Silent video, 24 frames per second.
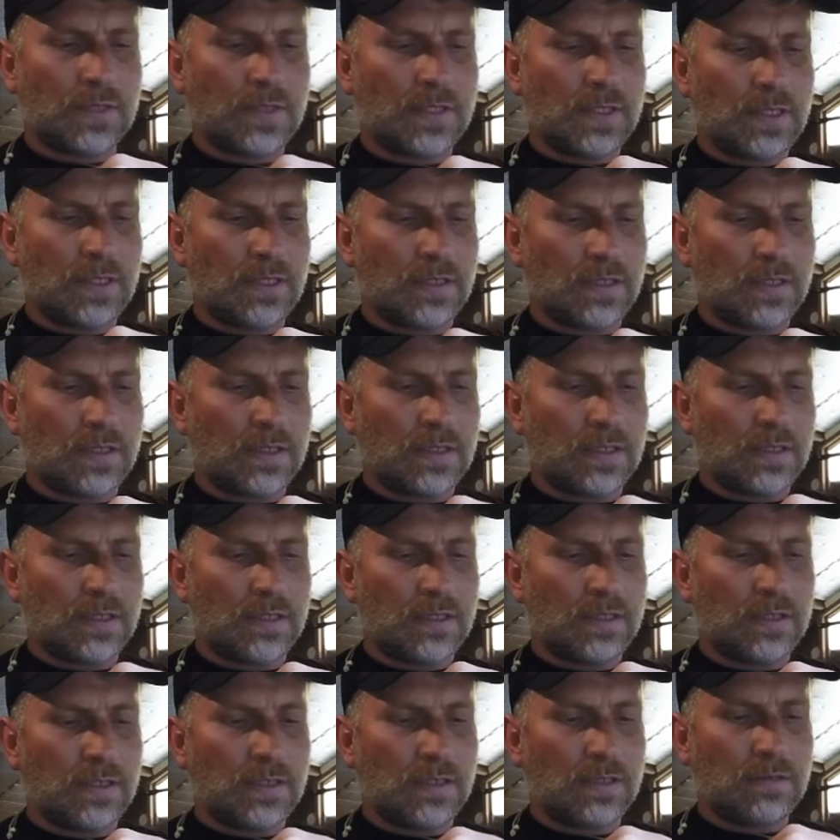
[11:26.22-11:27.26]
Get
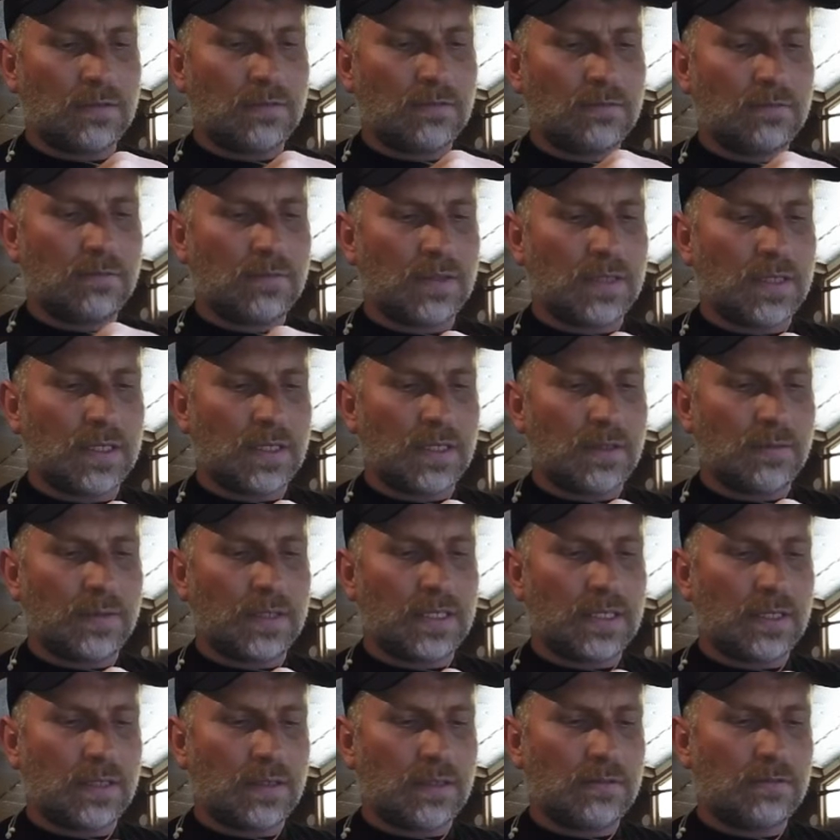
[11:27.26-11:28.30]
that There we
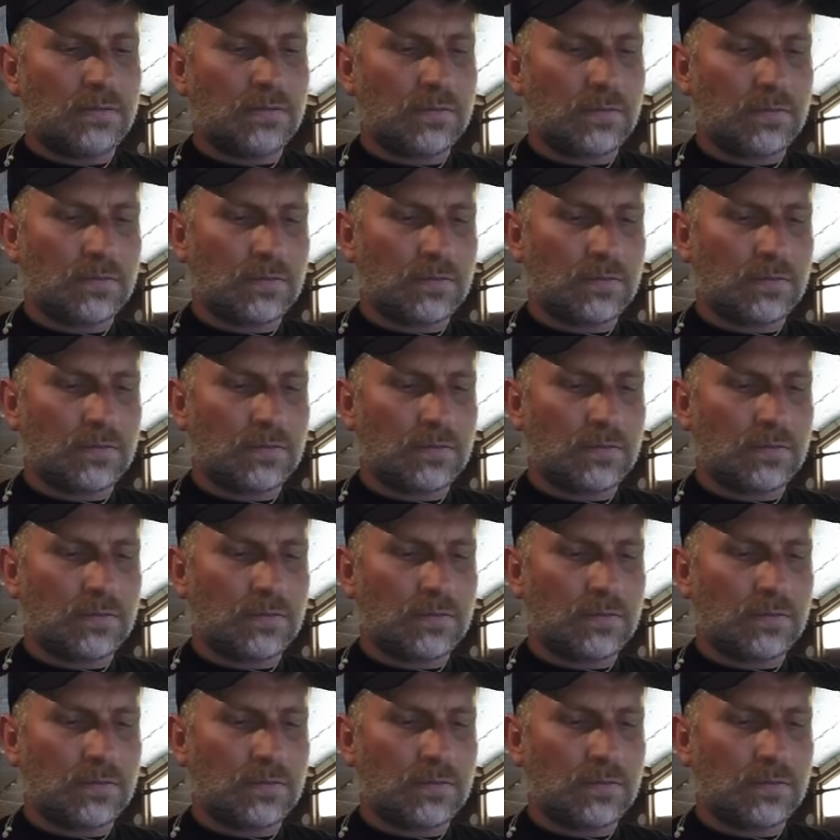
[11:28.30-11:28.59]
go.